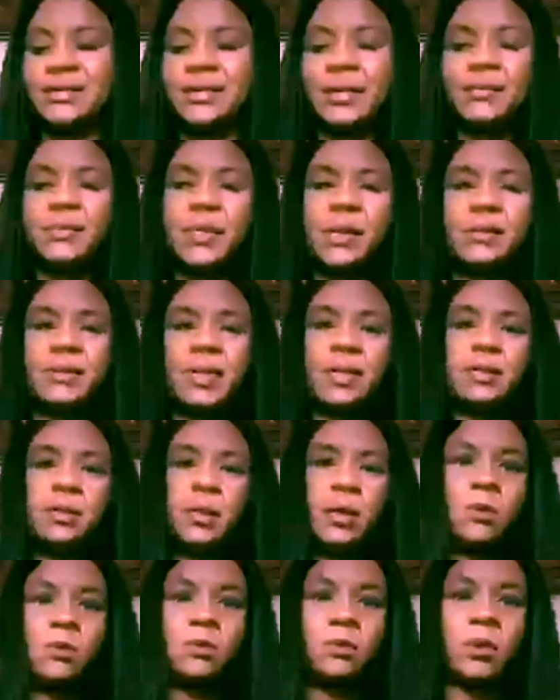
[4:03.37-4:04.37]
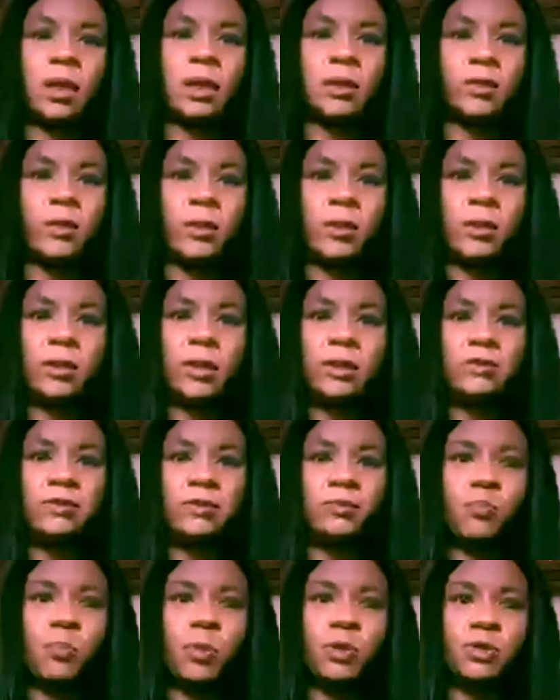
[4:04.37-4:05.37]
Sometimes I don't like wearing gloves,
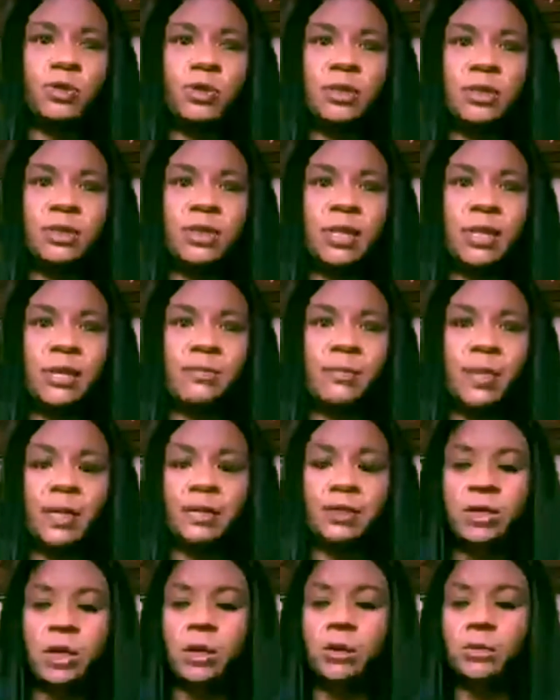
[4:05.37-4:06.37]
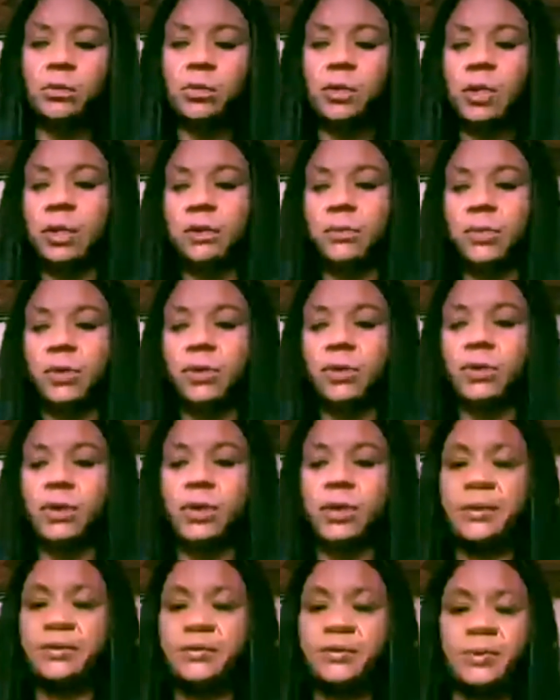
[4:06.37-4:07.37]
and most of the time I don't like wearing
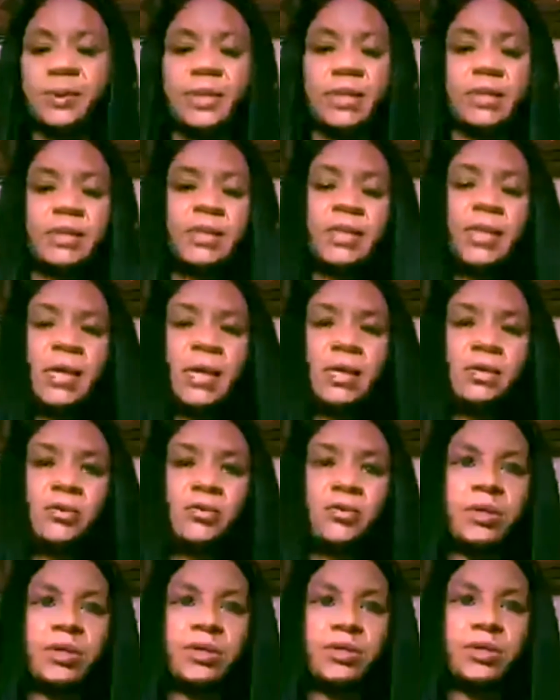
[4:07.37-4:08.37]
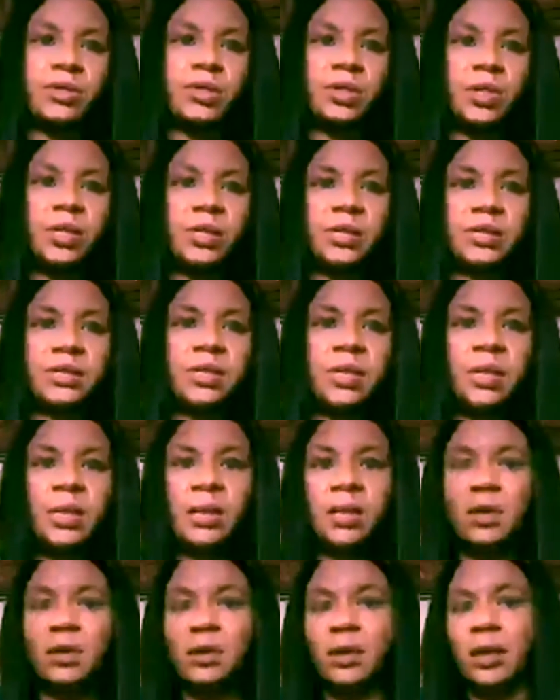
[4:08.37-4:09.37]
gloves because it kind of restricts
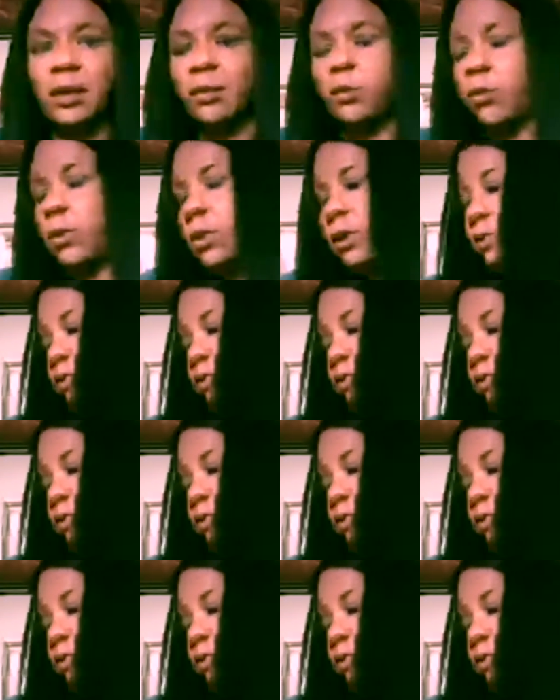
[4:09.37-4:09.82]
like what